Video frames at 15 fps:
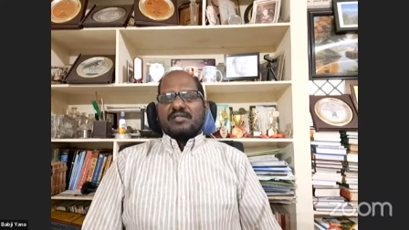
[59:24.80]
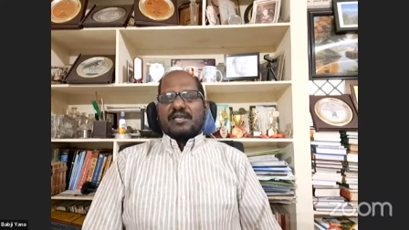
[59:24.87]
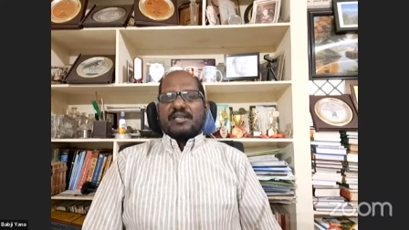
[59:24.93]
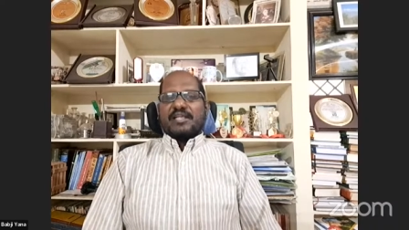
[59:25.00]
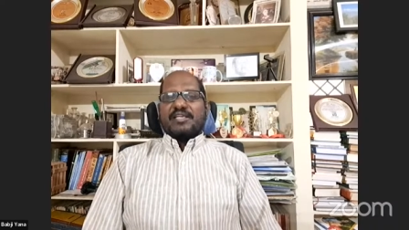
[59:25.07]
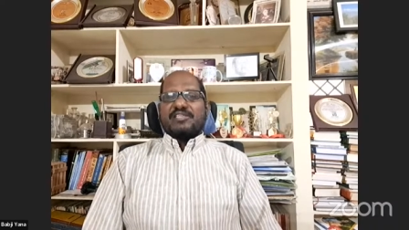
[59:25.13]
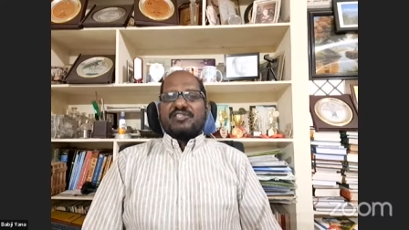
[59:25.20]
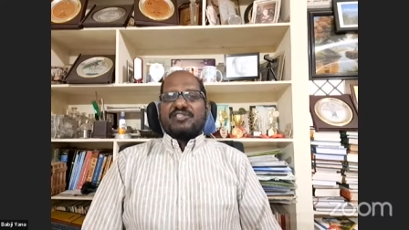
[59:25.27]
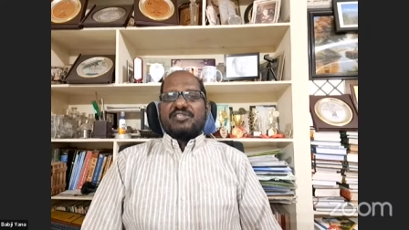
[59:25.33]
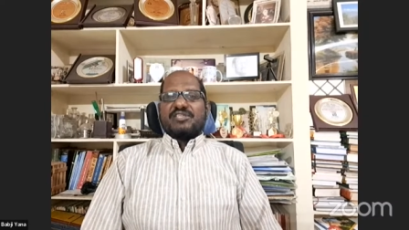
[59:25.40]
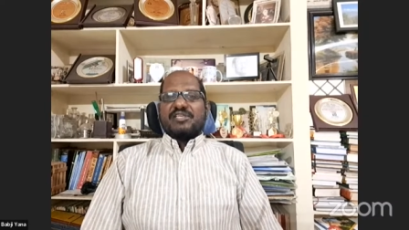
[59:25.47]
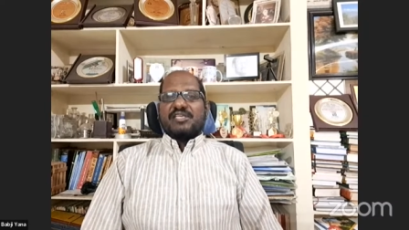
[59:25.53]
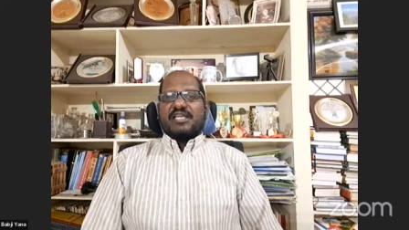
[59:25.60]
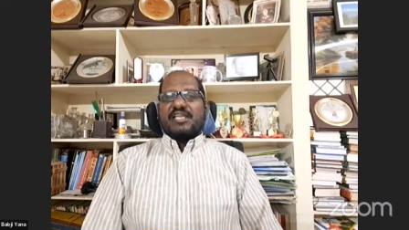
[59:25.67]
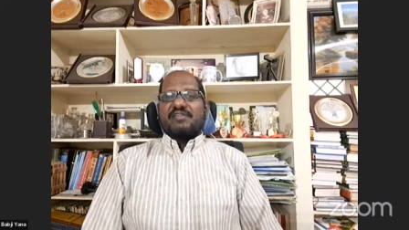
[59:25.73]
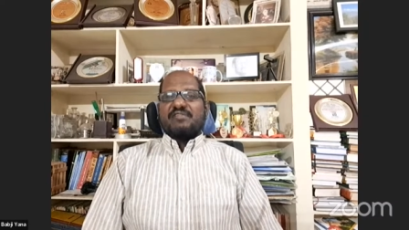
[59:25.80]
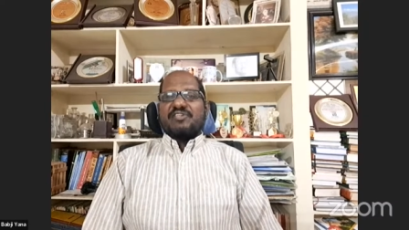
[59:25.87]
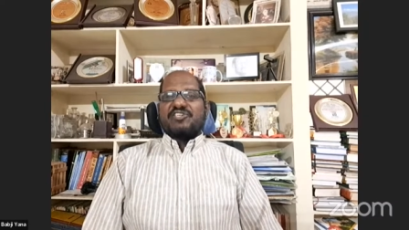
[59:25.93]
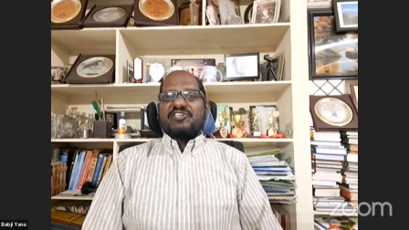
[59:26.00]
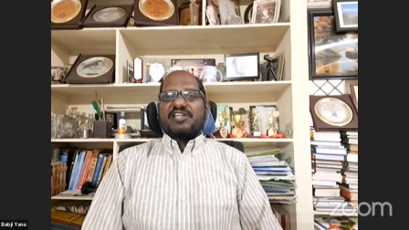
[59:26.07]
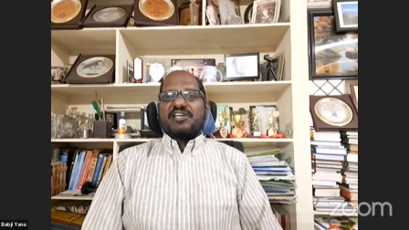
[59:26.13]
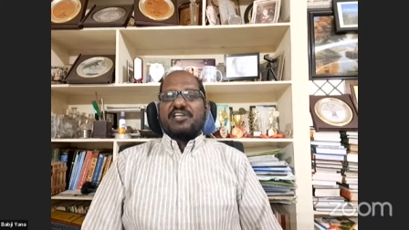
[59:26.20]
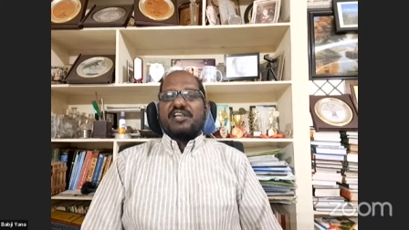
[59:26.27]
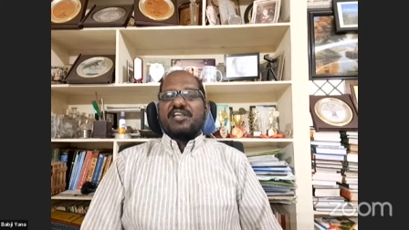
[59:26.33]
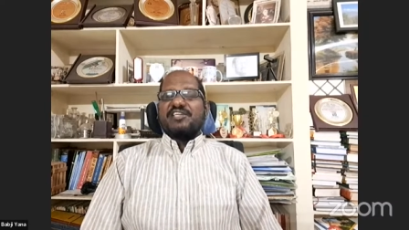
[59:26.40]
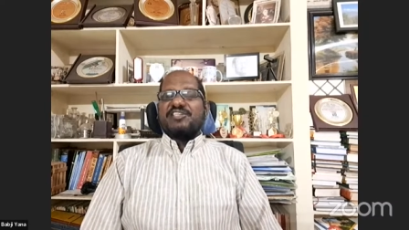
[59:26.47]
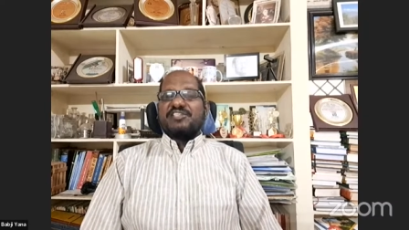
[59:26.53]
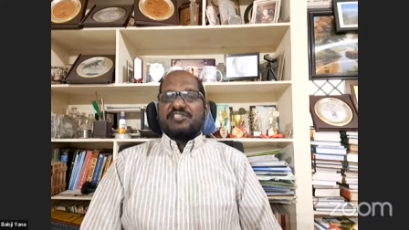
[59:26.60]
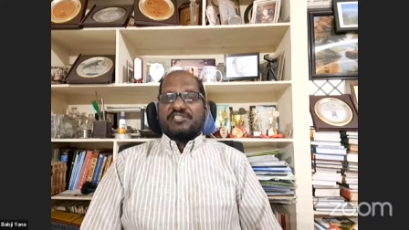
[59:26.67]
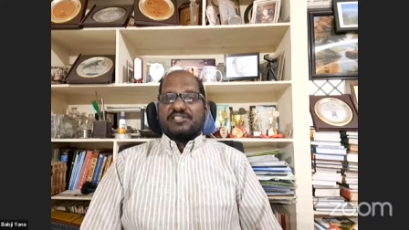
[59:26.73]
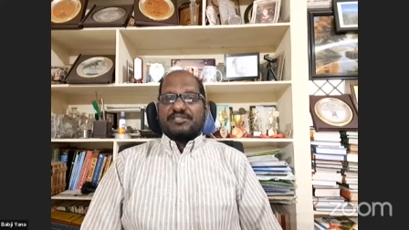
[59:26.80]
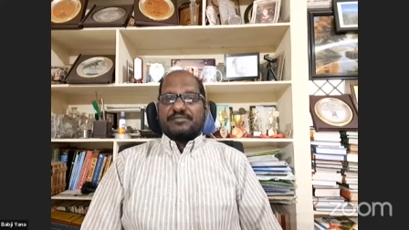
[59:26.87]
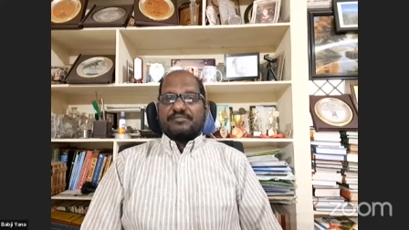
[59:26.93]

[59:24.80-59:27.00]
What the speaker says: That is investor relations.